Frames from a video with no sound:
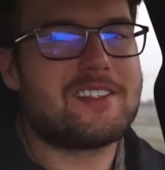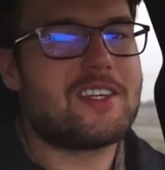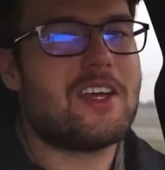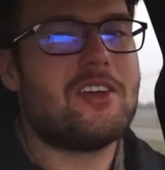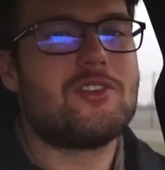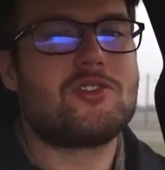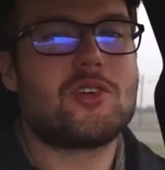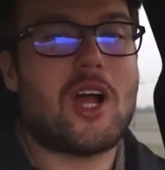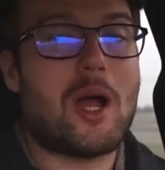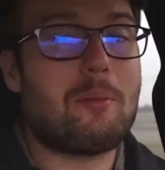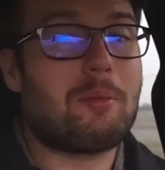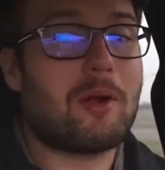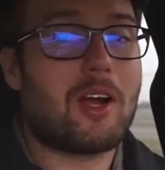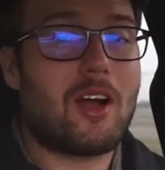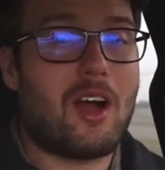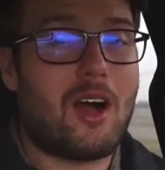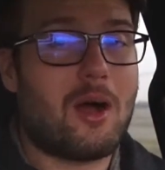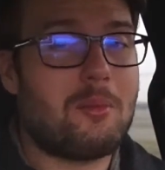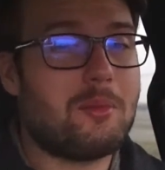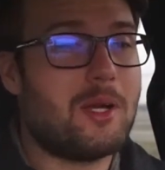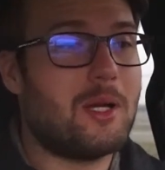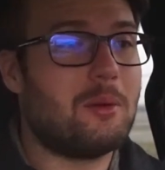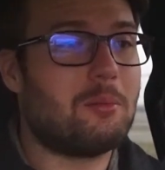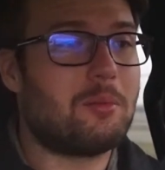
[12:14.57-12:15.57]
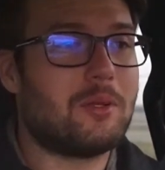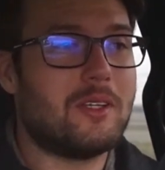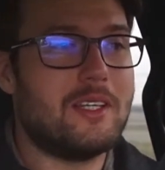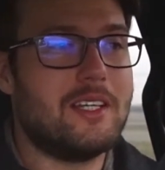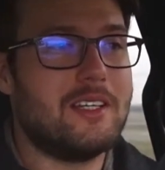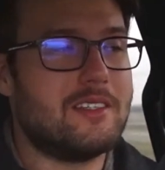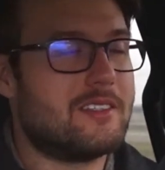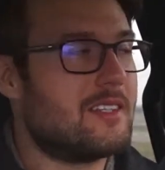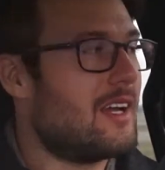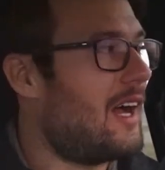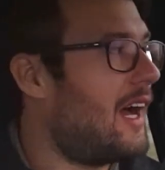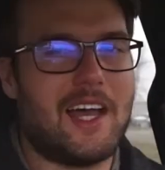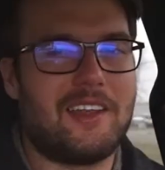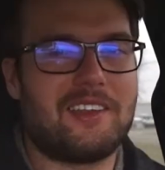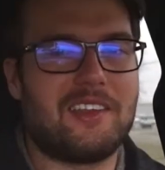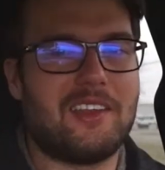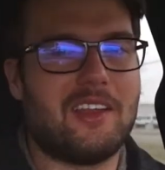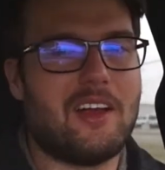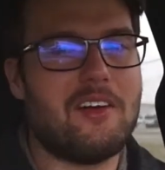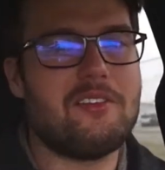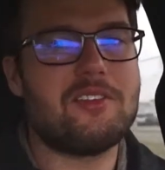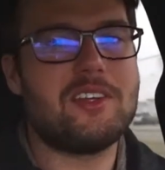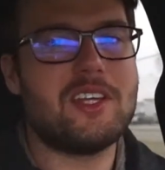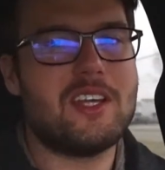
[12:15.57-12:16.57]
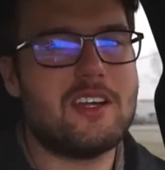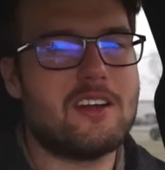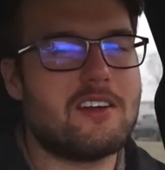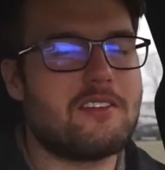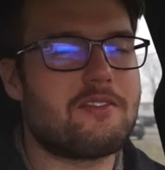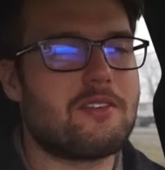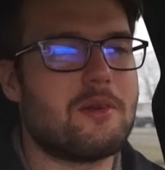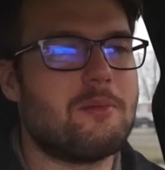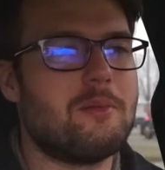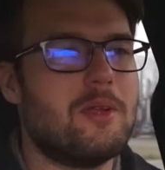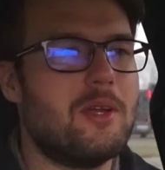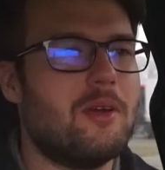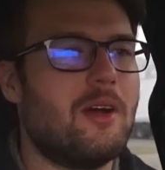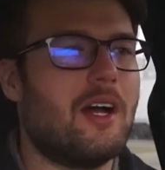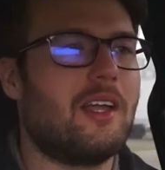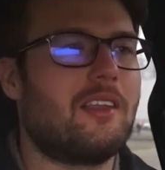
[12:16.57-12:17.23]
drop a comment, please. I'd love to hear from you.